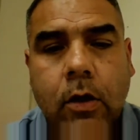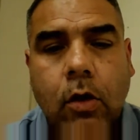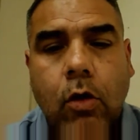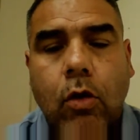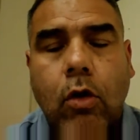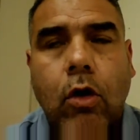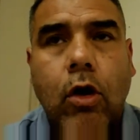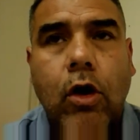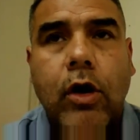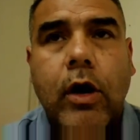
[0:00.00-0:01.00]

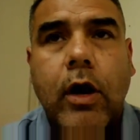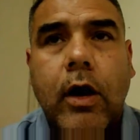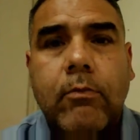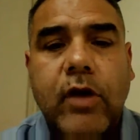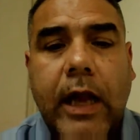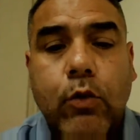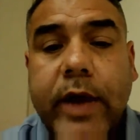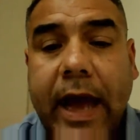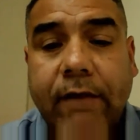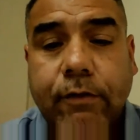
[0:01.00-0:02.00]
or like we
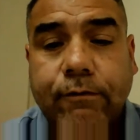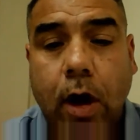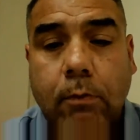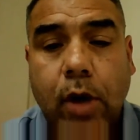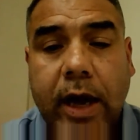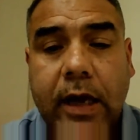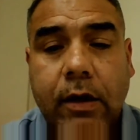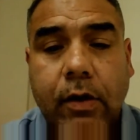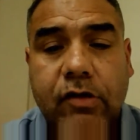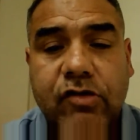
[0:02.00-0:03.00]
have a fall break
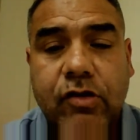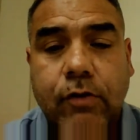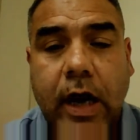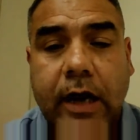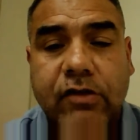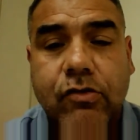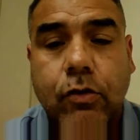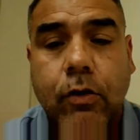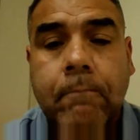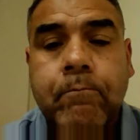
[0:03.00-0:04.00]
here at Silver High
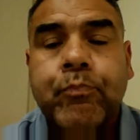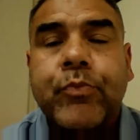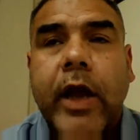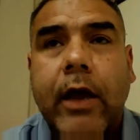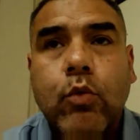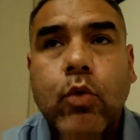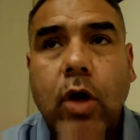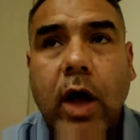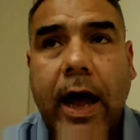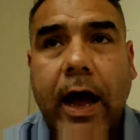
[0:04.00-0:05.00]
School. And we'll
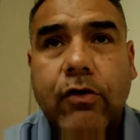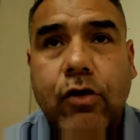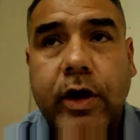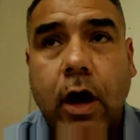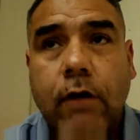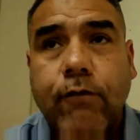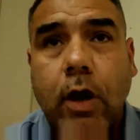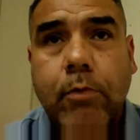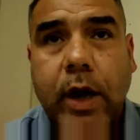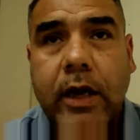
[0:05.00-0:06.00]
have, during our fall
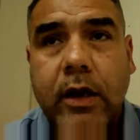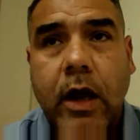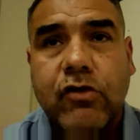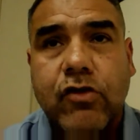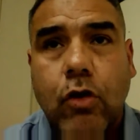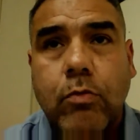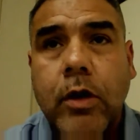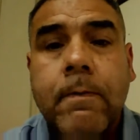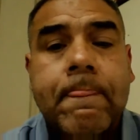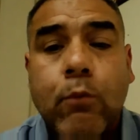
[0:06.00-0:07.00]
break in
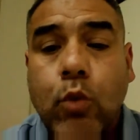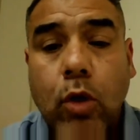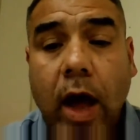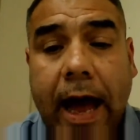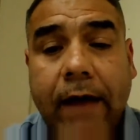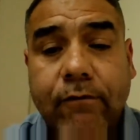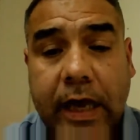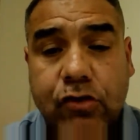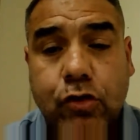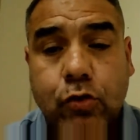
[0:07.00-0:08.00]
October, we'll have
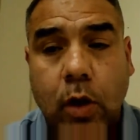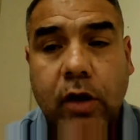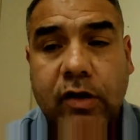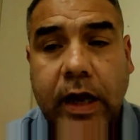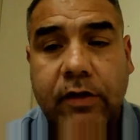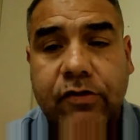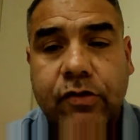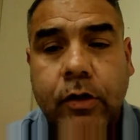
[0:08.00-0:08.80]
like 2 work days.